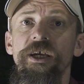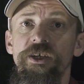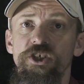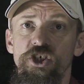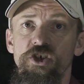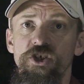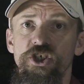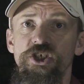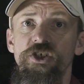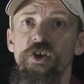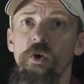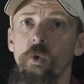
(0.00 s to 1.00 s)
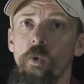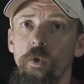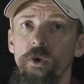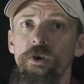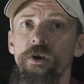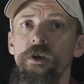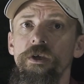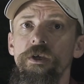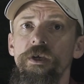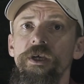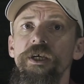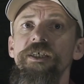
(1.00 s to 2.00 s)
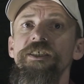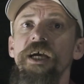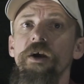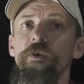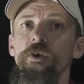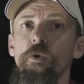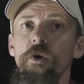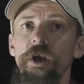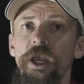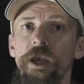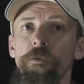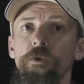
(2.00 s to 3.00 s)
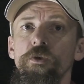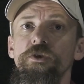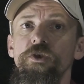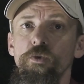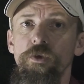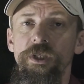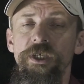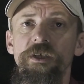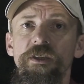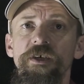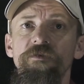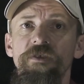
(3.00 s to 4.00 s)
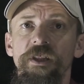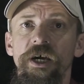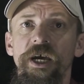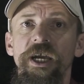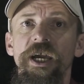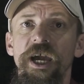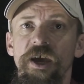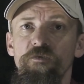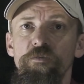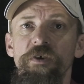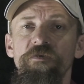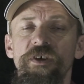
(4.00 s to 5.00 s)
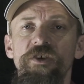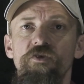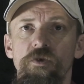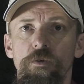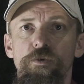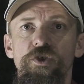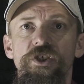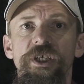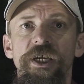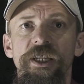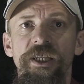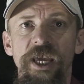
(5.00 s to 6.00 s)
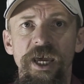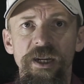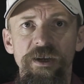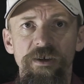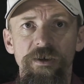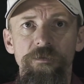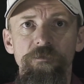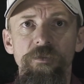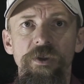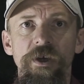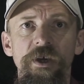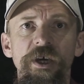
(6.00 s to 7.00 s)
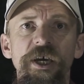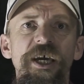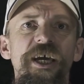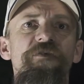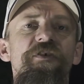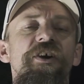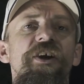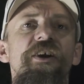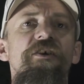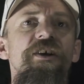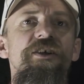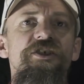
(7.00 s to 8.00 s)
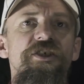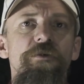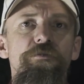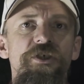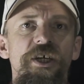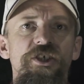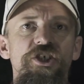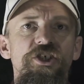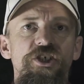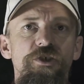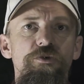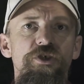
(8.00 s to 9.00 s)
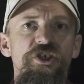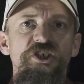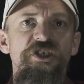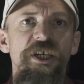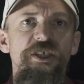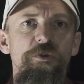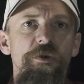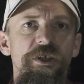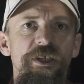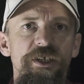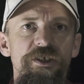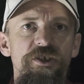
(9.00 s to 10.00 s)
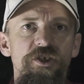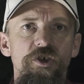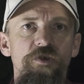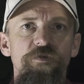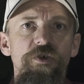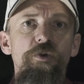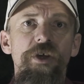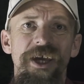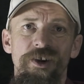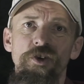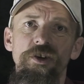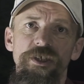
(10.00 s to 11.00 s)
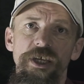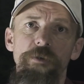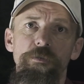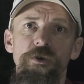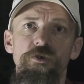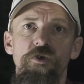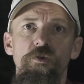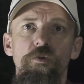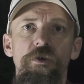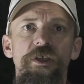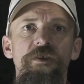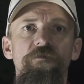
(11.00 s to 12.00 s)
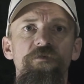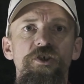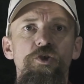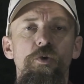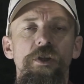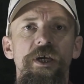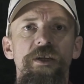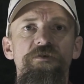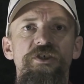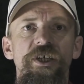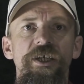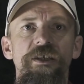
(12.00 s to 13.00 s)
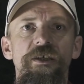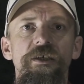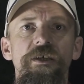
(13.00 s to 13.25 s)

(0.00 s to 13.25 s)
conjunction, or, is how you are able to legally fly FPV drones in Canada. If you're curious, subsection 2 just states what you need to do if you cannot keep your drone within the visual line of sight.